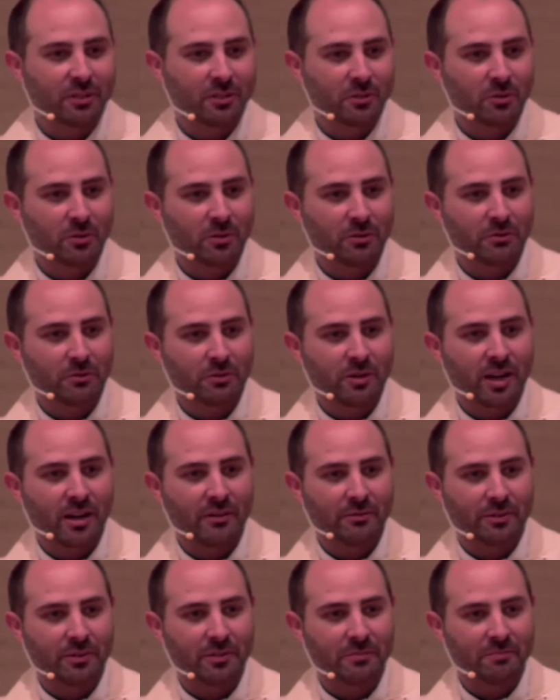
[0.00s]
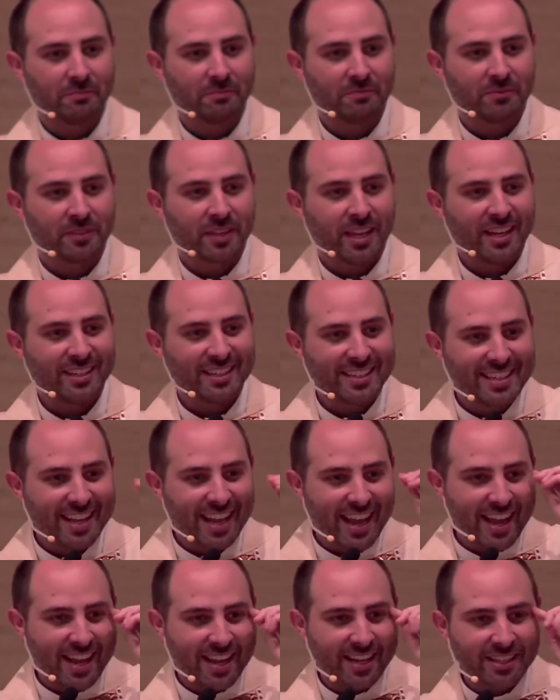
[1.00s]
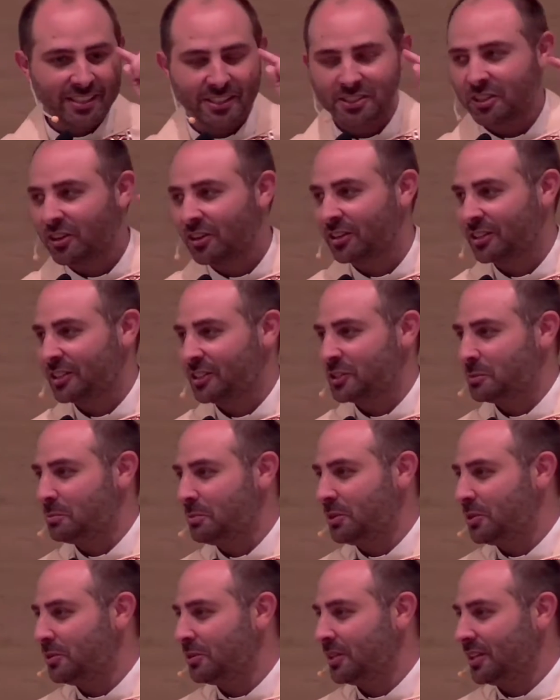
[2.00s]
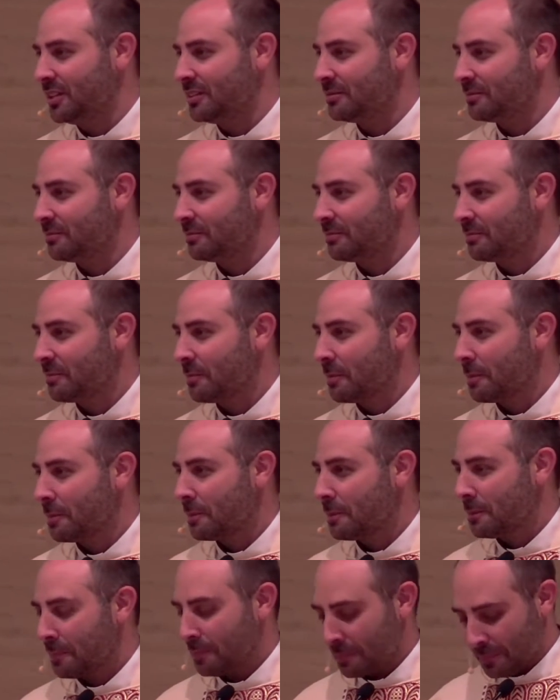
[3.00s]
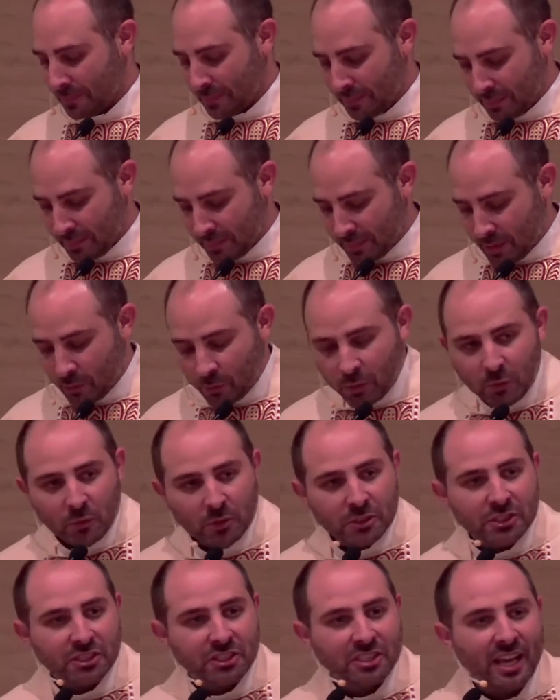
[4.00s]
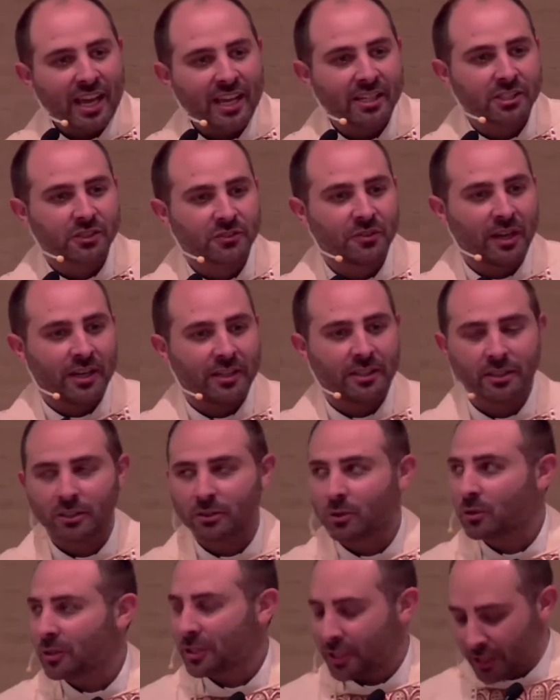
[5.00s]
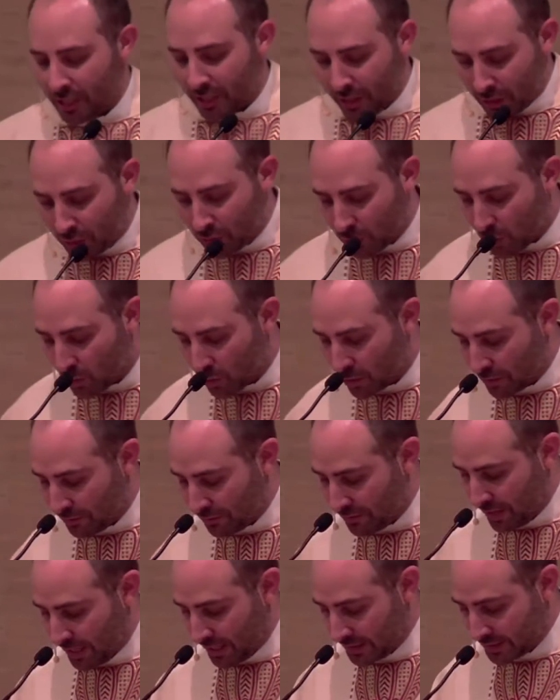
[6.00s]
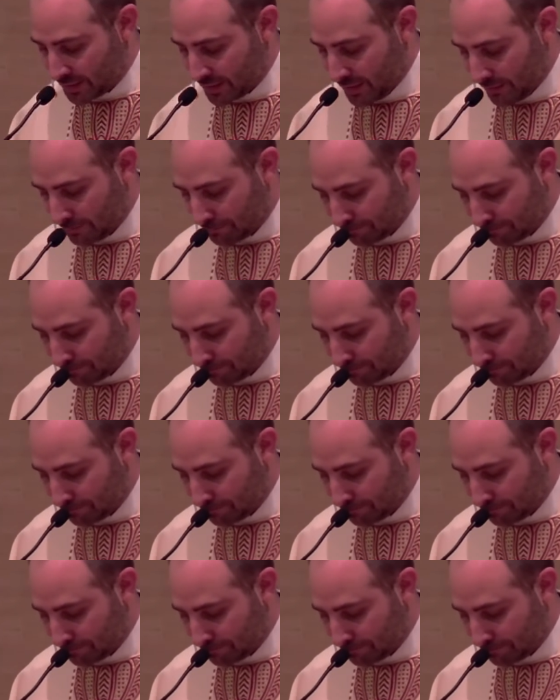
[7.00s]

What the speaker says: the Lord forever and gaze on his beauty. That when we're satisfied in the Lord, it glorifies him.